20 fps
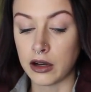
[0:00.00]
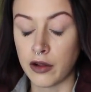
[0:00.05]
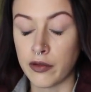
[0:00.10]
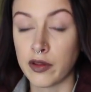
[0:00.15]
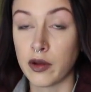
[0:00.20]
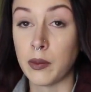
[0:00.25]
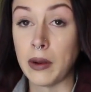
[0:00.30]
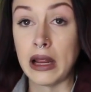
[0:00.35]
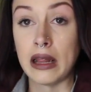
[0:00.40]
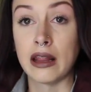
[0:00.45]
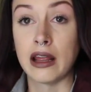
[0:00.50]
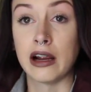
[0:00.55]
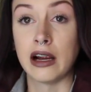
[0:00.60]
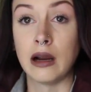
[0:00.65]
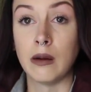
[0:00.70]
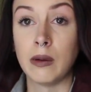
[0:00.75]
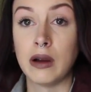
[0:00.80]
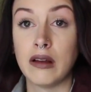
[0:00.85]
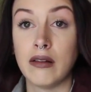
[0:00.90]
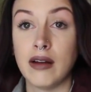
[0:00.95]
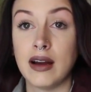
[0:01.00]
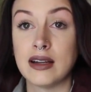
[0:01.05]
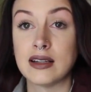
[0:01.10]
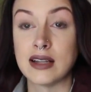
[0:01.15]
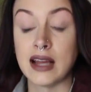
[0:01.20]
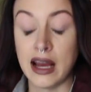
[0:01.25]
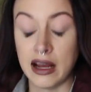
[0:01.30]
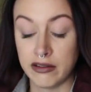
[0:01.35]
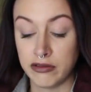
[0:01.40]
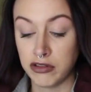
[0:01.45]
on the way there I realized
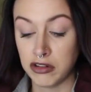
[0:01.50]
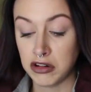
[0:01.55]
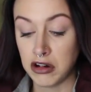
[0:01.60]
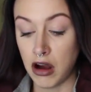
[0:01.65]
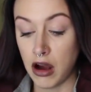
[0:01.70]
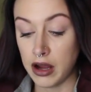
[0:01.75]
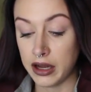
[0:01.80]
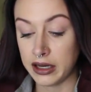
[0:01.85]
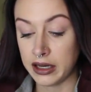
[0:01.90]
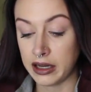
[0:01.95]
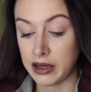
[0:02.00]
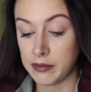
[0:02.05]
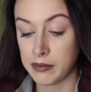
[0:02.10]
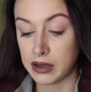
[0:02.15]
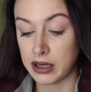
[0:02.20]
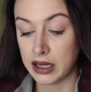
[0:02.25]
I had forgotten him,